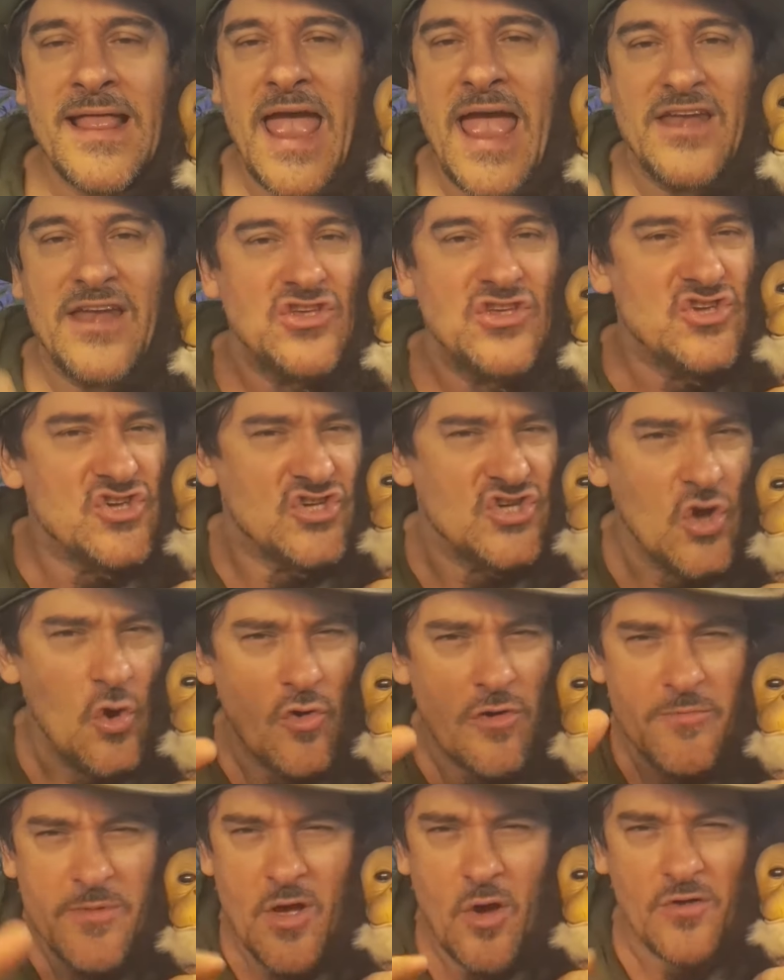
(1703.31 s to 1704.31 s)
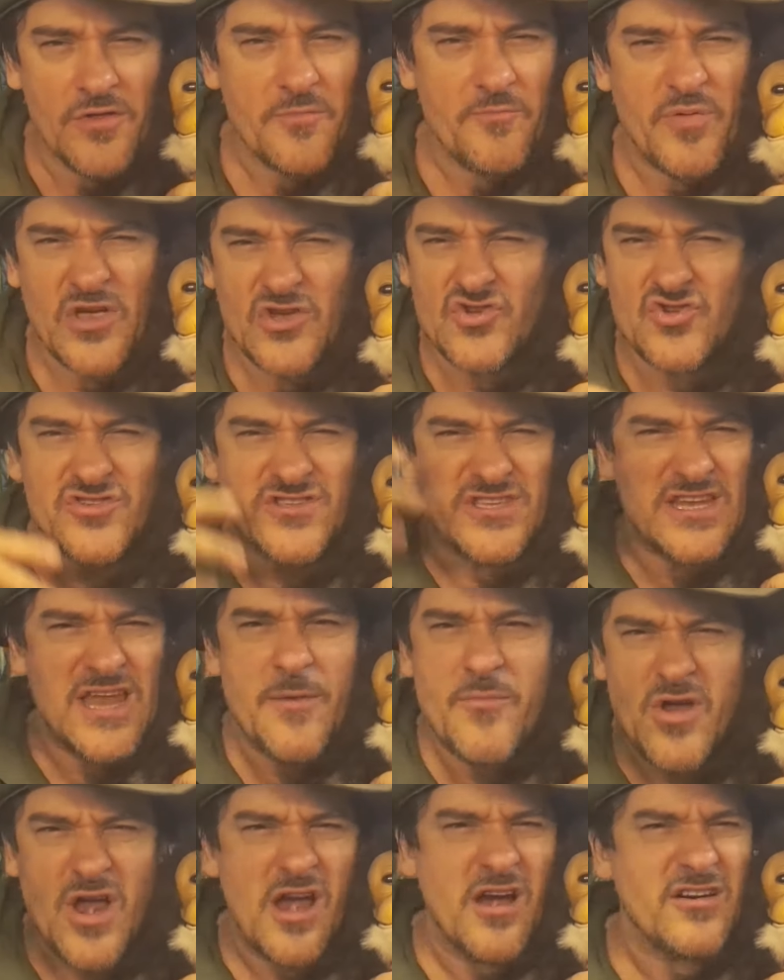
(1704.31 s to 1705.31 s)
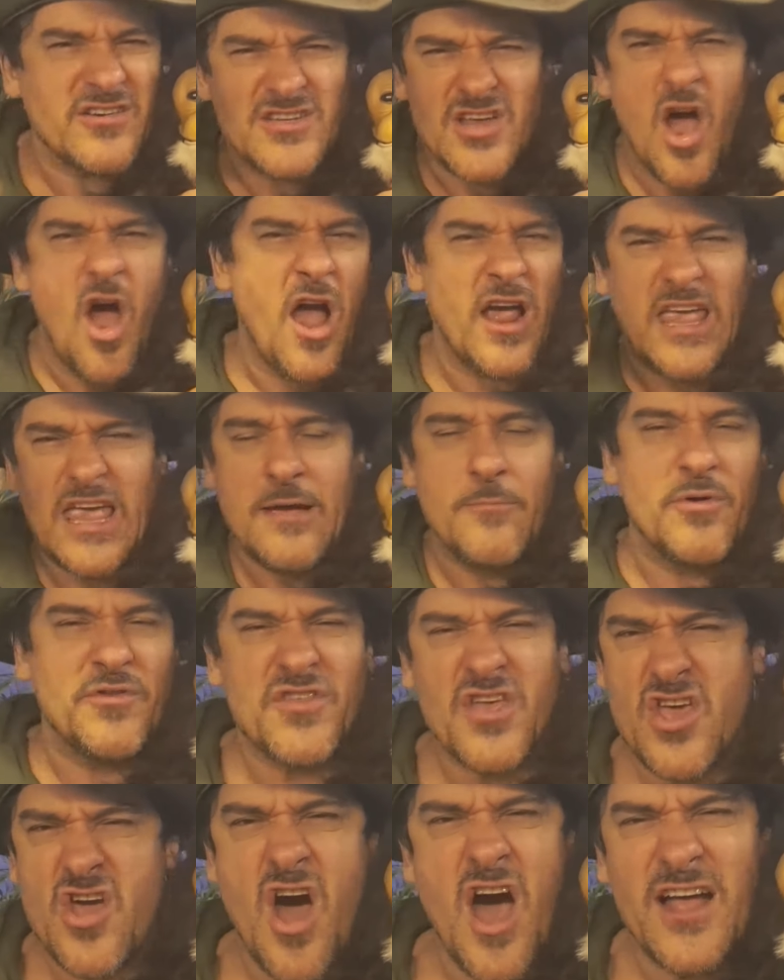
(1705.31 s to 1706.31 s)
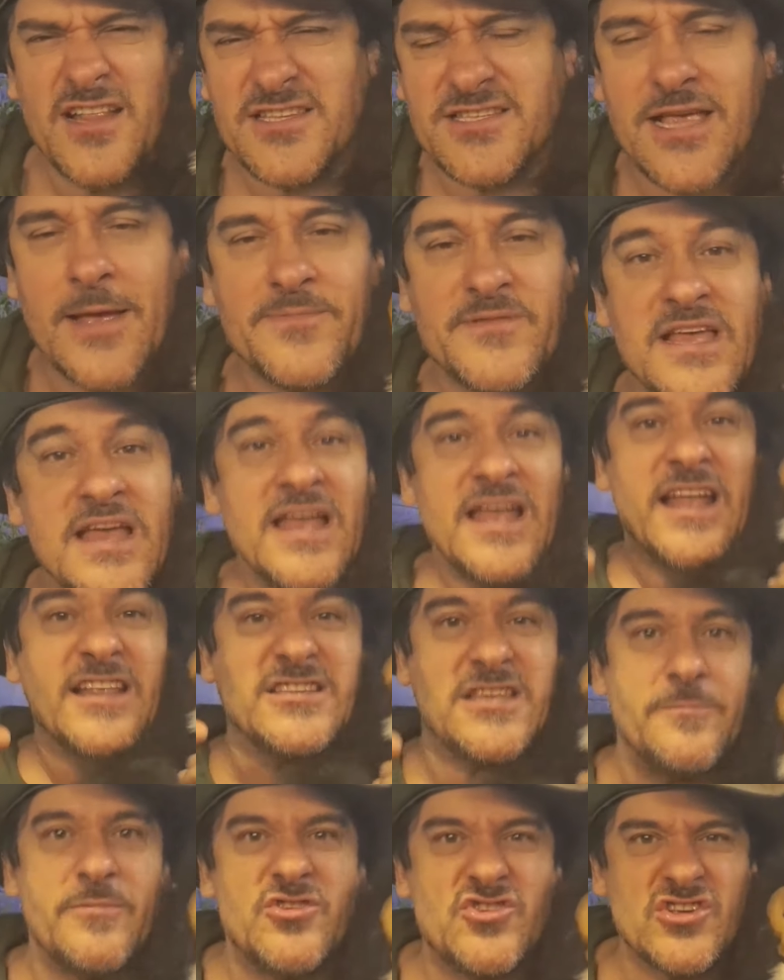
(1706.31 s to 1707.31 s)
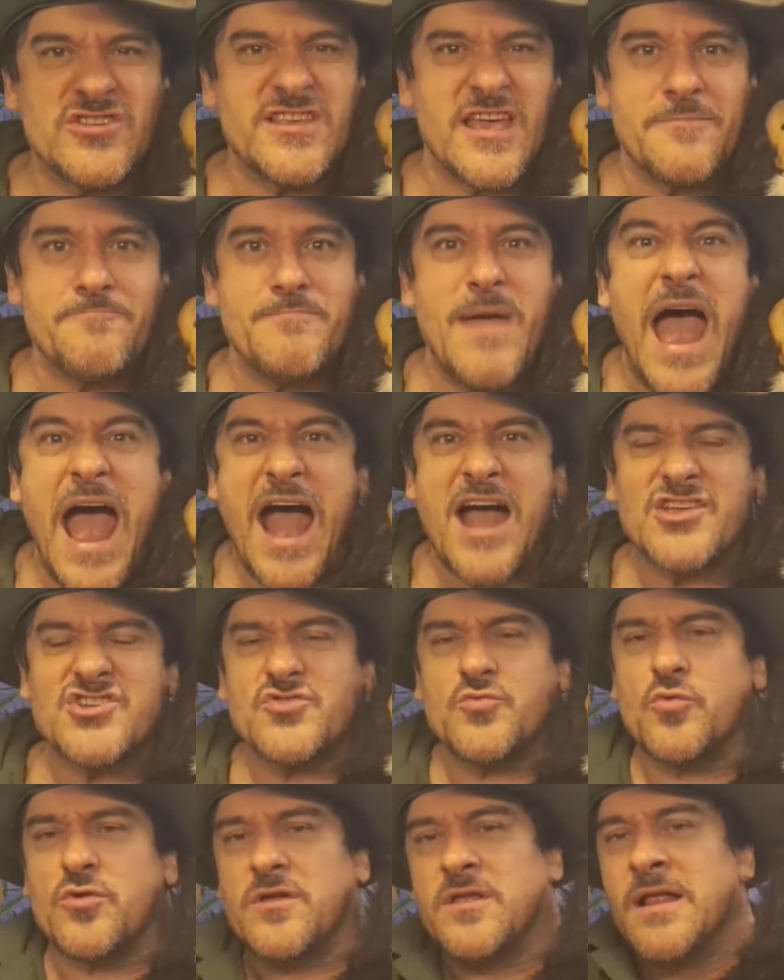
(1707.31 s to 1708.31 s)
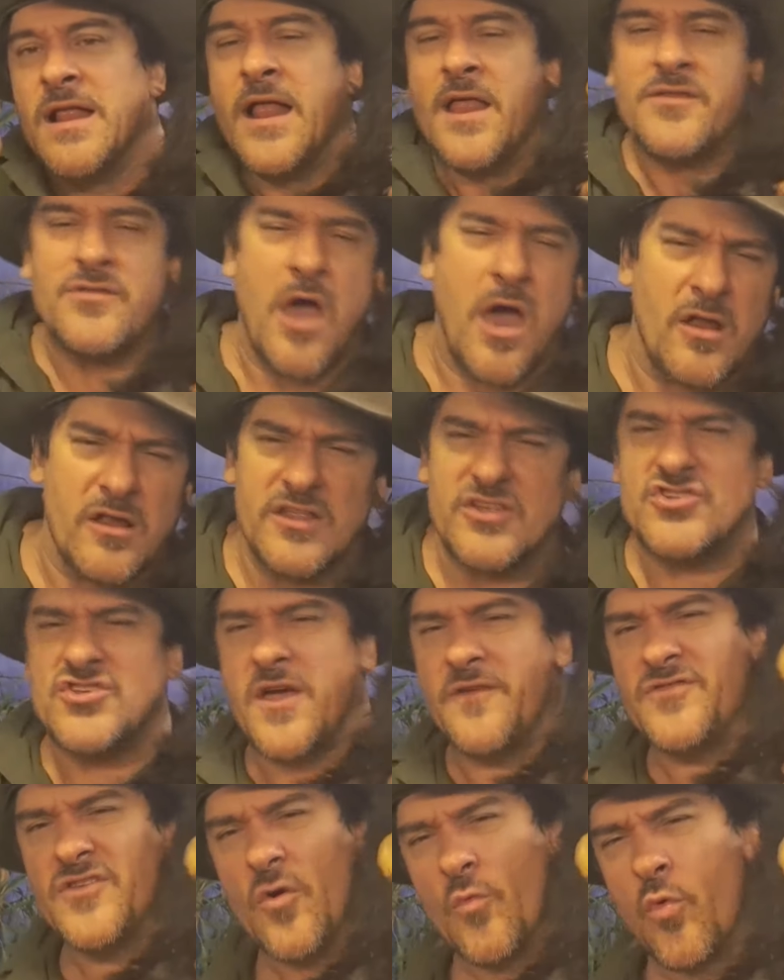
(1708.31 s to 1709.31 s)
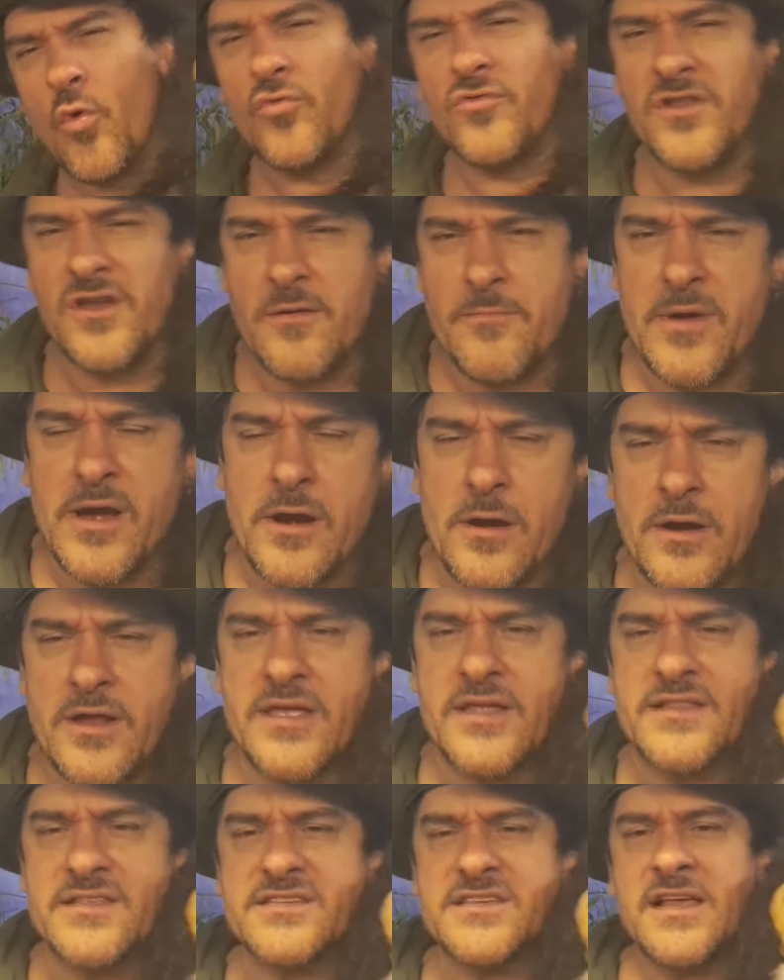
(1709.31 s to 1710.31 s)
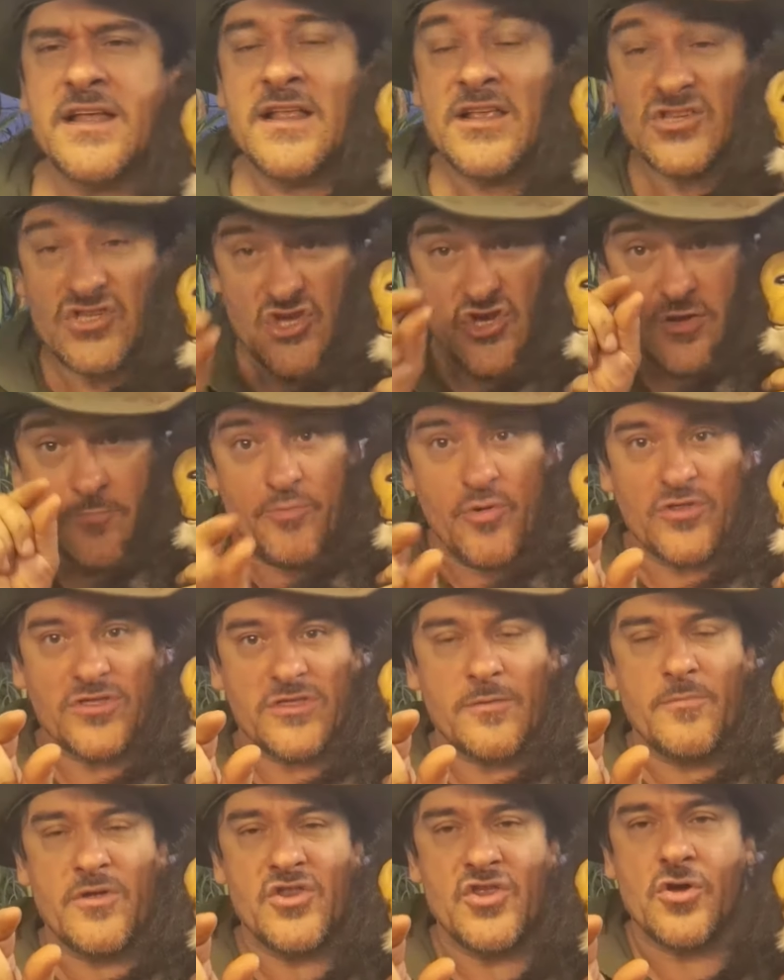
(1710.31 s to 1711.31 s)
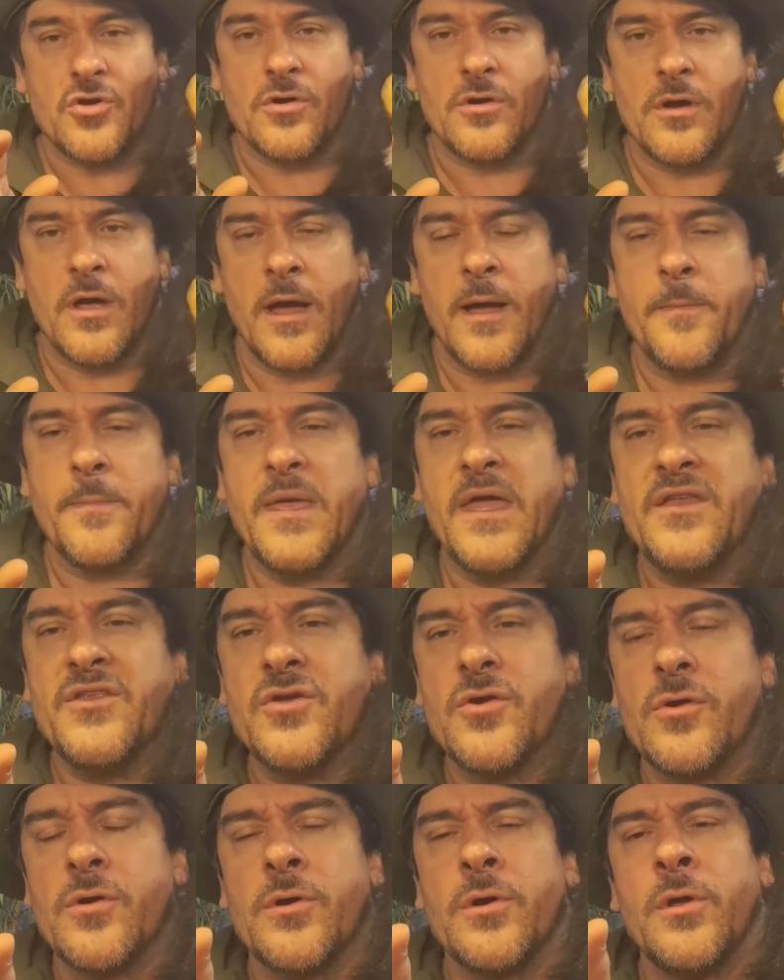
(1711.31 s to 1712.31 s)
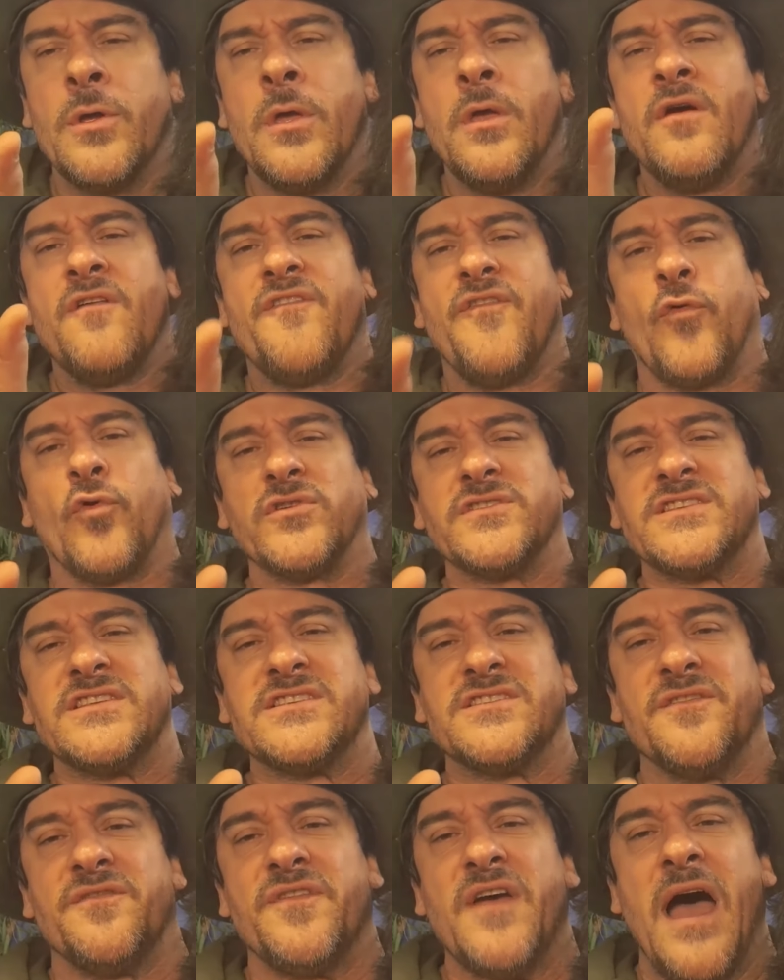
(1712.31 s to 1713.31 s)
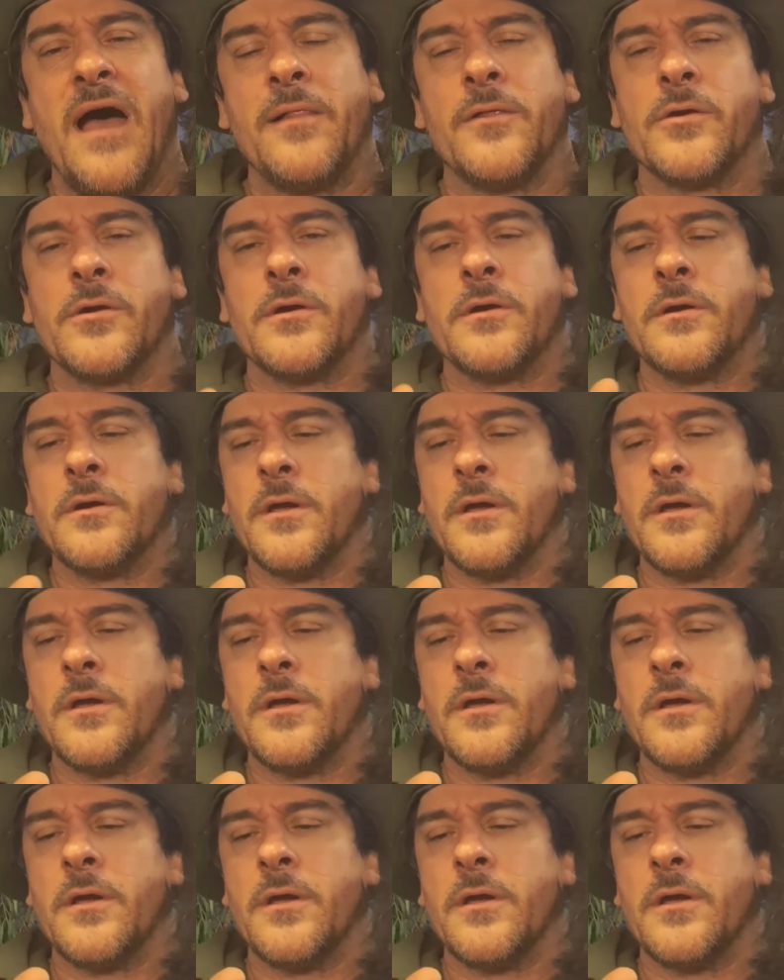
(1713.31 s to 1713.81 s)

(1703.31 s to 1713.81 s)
And he's showing me all the pictures, and him and I are talking about the concepts. It's gonna be just like MASH, where not only do you have the wounded Americans, so you can put them in your Forces of Valor